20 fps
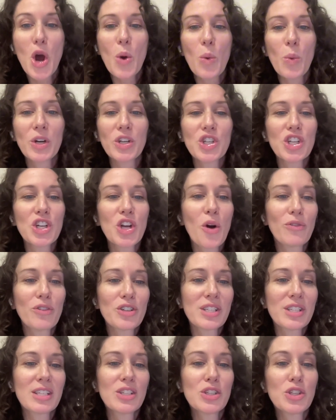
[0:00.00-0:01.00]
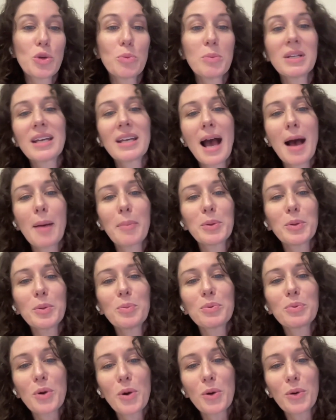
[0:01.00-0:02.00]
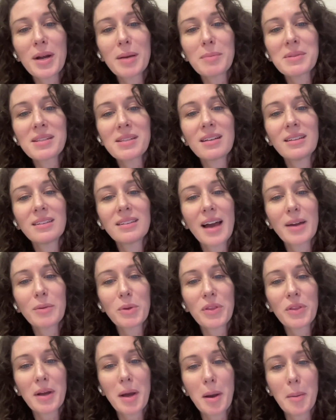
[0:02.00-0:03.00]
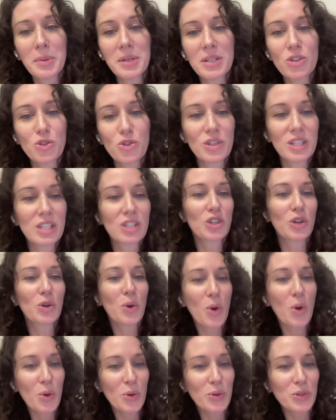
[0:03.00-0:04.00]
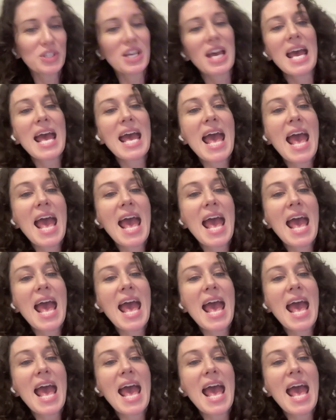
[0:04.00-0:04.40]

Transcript: where she oversees human capital programs that align with the company's strategic goals.